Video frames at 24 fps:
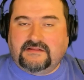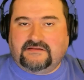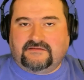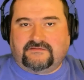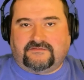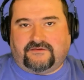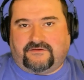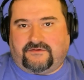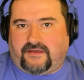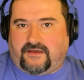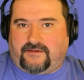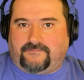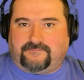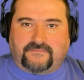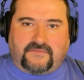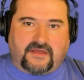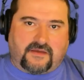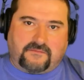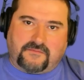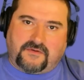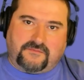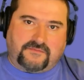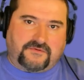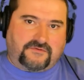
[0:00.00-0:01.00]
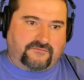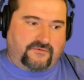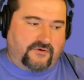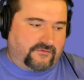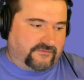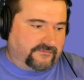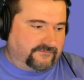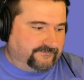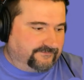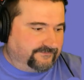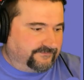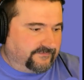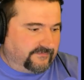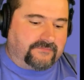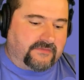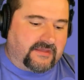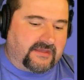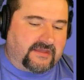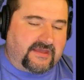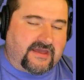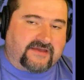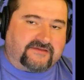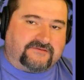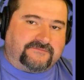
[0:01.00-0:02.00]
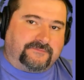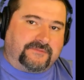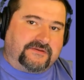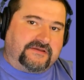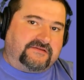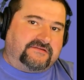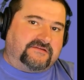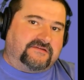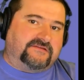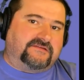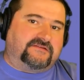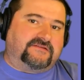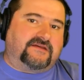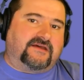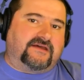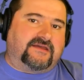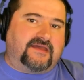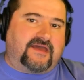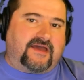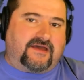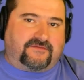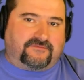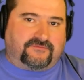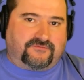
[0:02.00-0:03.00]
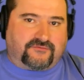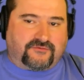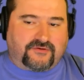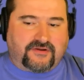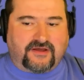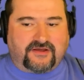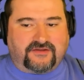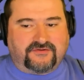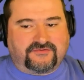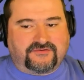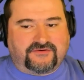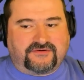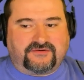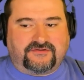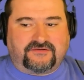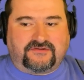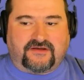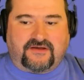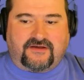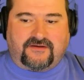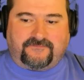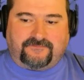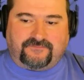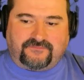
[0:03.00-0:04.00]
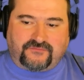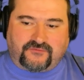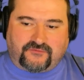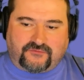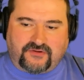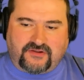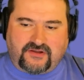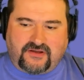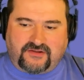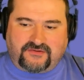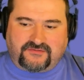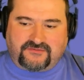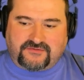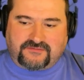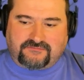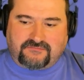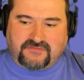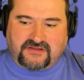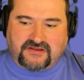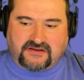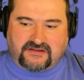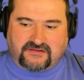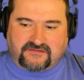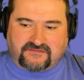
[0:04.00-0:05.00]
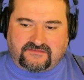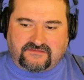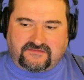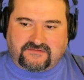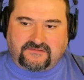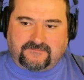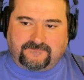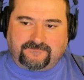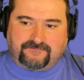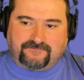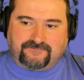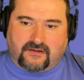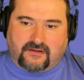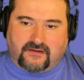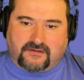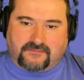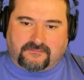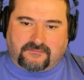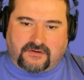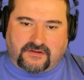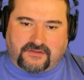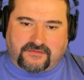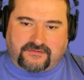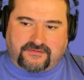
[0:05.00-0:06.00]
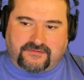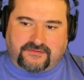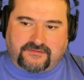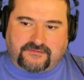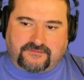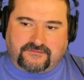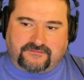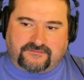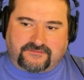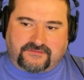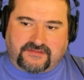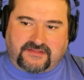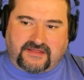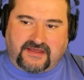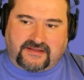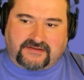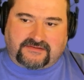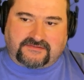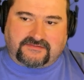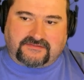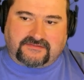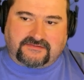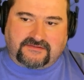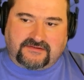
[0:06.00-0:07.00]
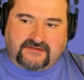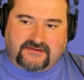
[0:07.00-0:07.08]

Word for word: So yeah, I may be wrong. AI speech is, uh, yeah, 300, uh, 300 minutes a month for that.